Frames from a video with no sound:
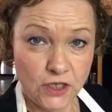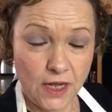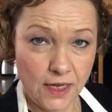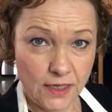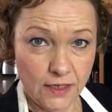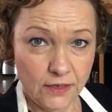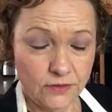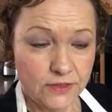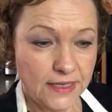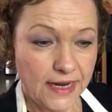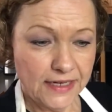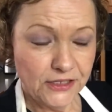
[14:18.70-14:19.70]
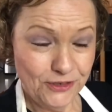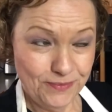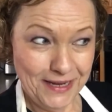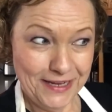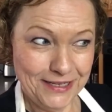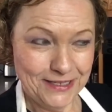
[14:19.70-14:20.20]
tacos. To
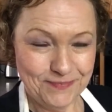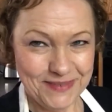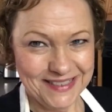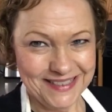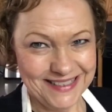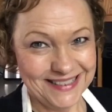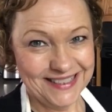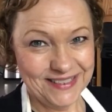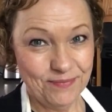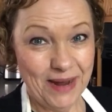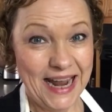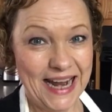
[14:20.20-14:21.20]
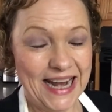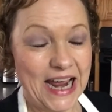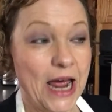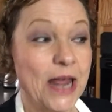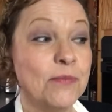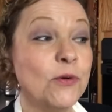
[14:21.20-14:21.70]
my husband's dismay,
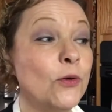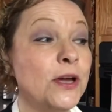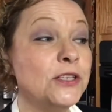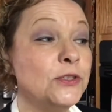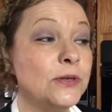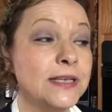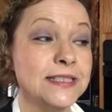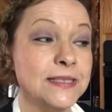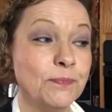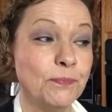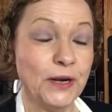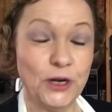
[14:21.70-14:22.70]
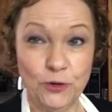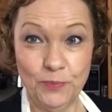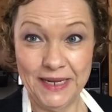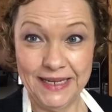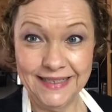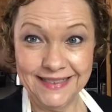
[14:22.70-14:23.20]
I am going to
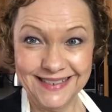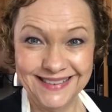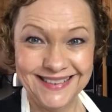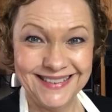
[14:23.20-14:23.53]
experiment.